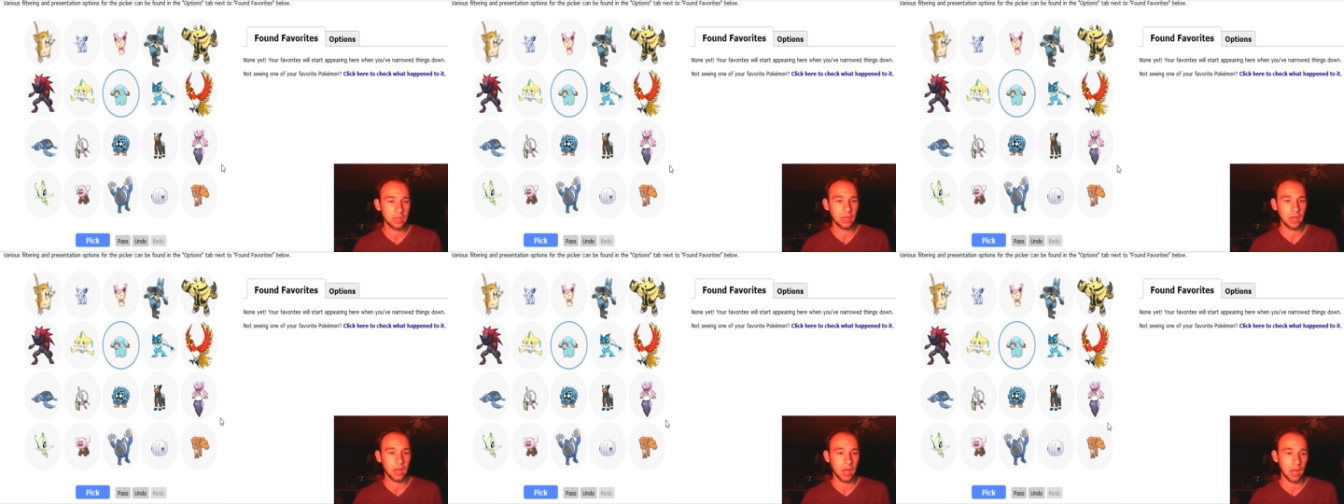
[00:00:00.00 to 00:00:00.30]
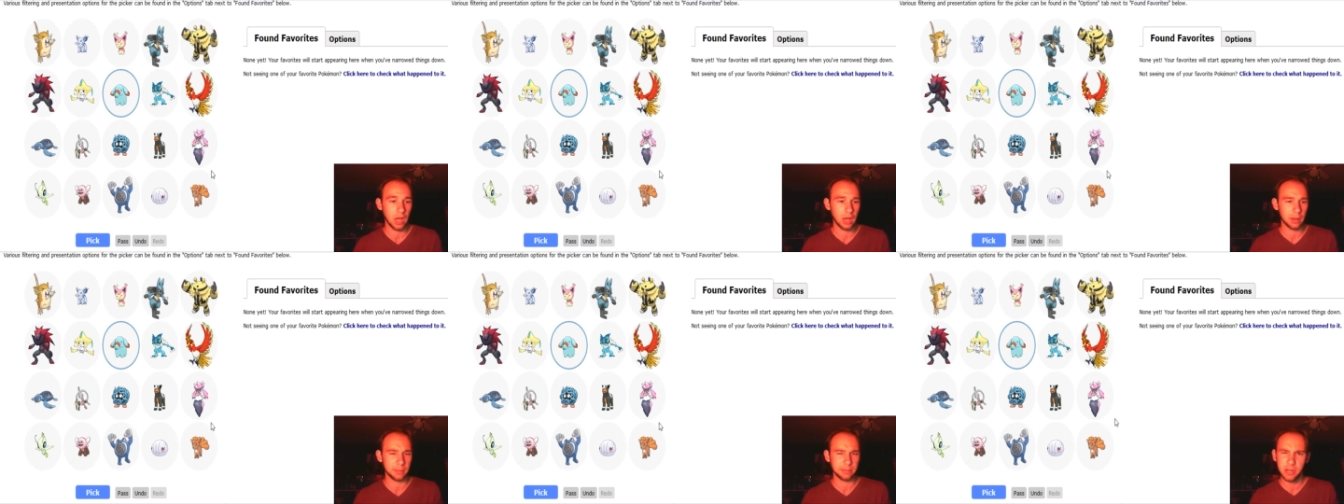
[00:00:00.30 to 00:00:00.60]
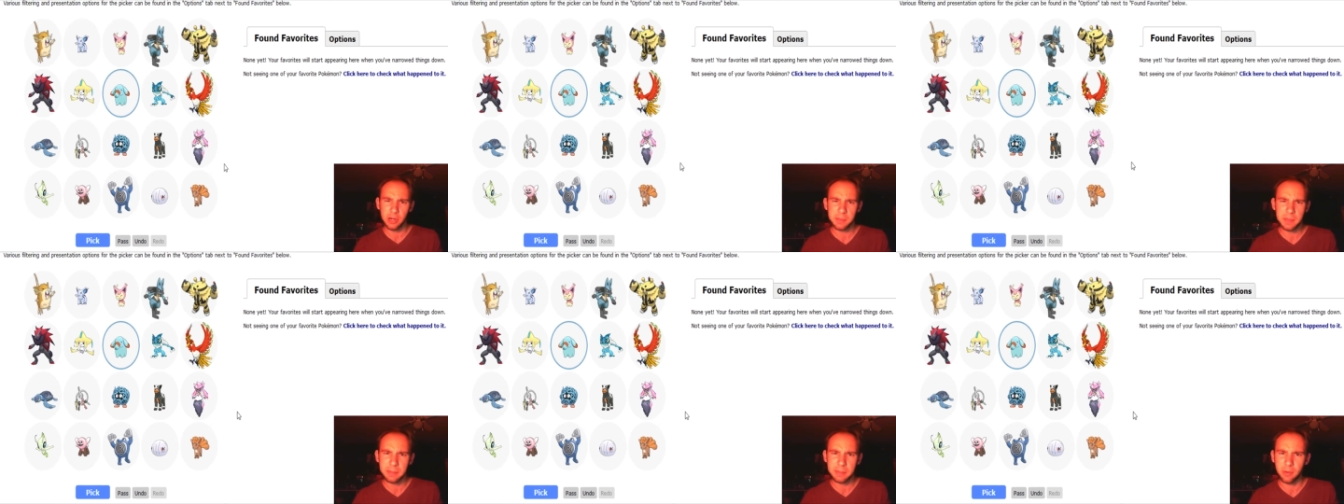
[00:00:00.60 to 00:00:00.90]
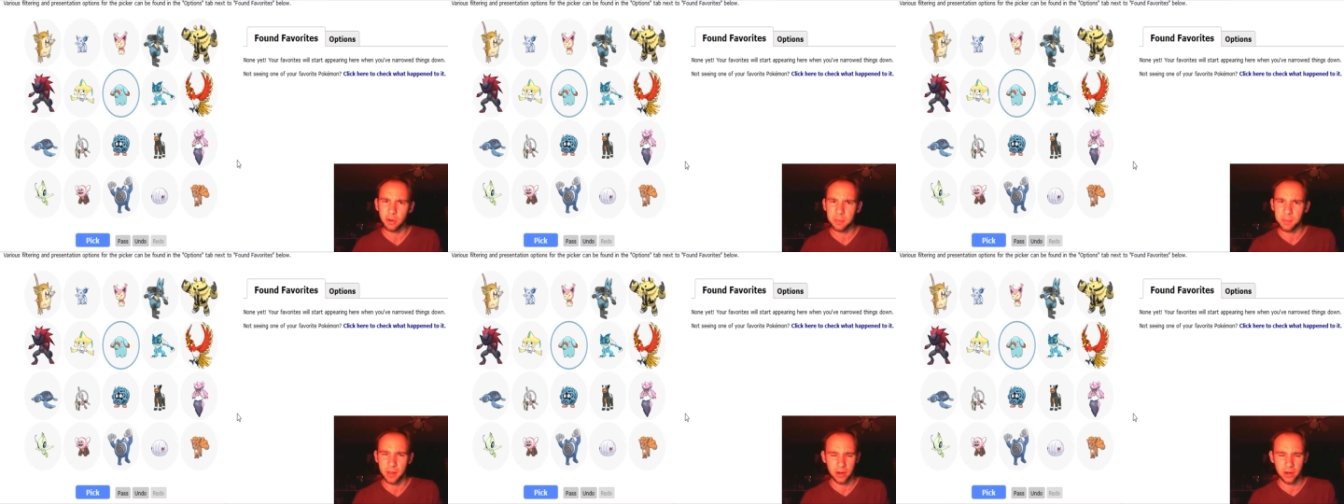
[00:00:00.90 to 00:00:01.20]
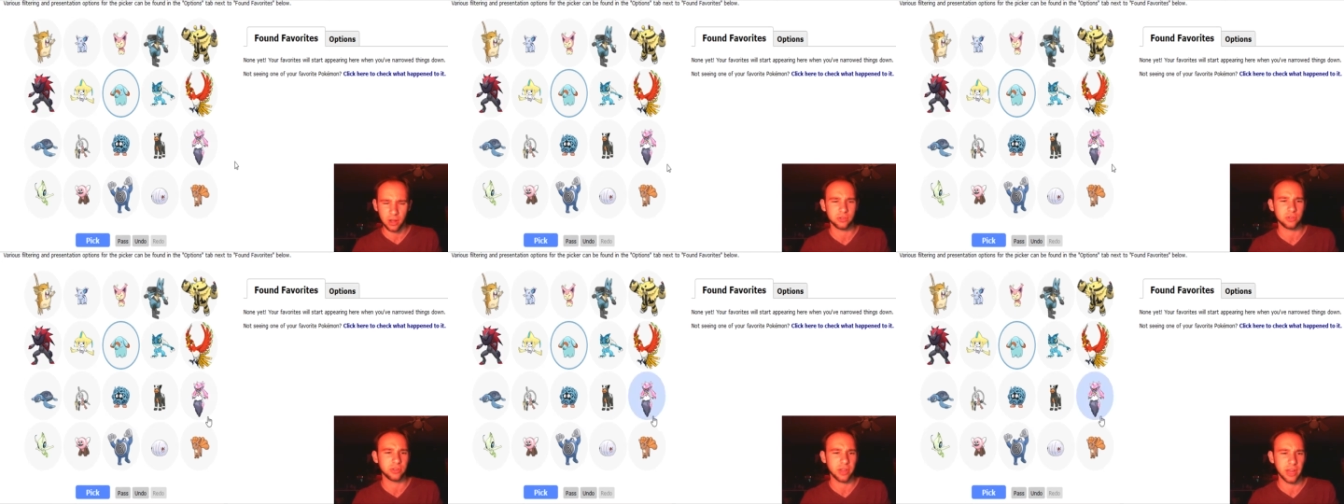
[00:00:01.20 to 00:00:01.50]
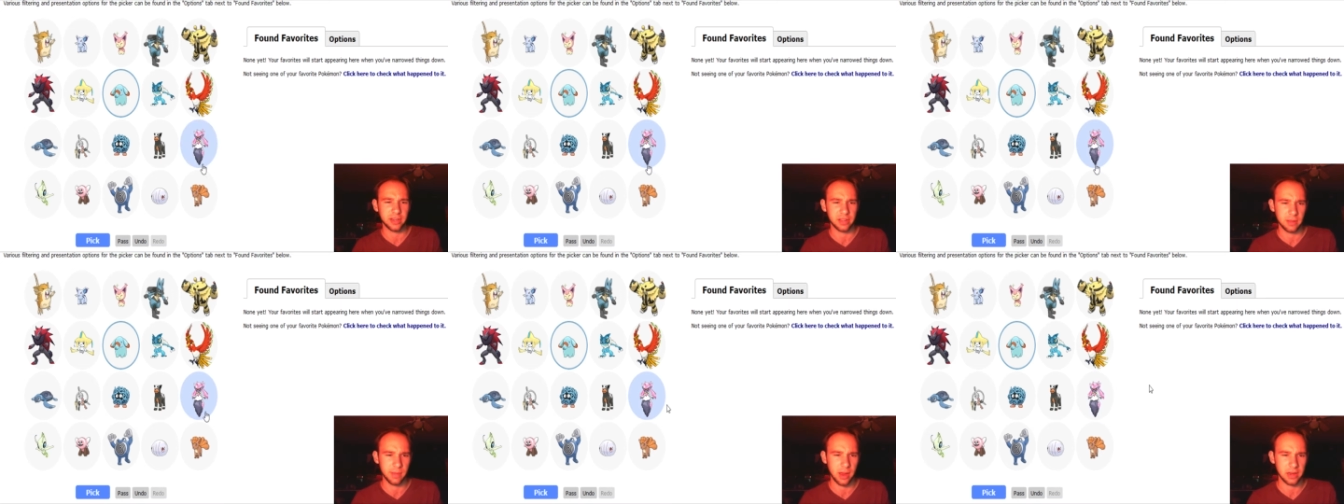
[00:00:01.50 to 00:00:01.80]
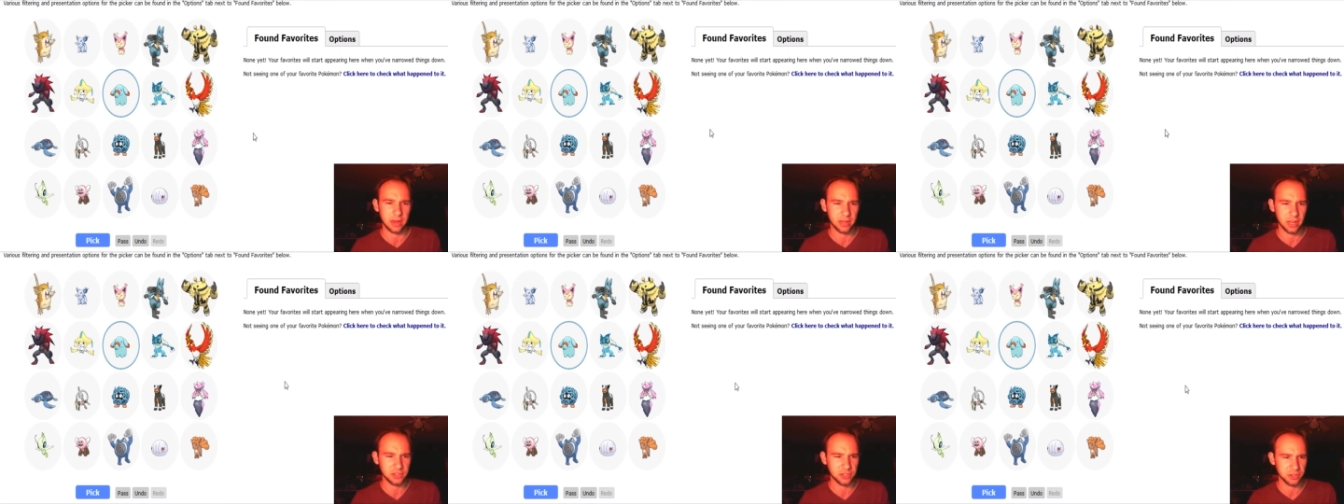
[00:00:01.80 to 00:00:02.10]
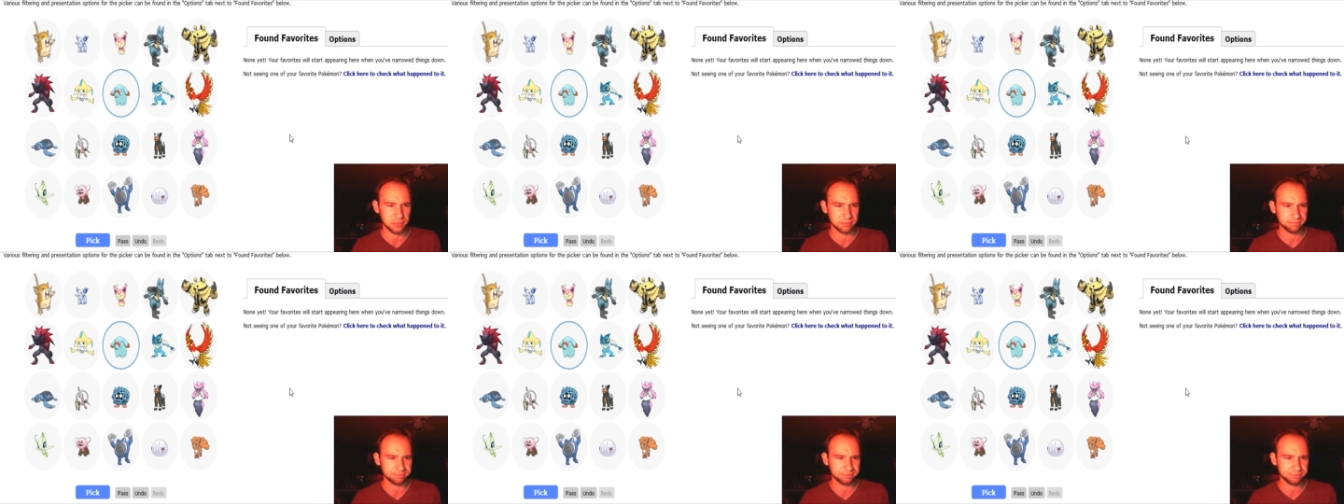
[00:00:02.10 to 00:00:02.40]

Uh, derpy Pokemon also tend to get my attention.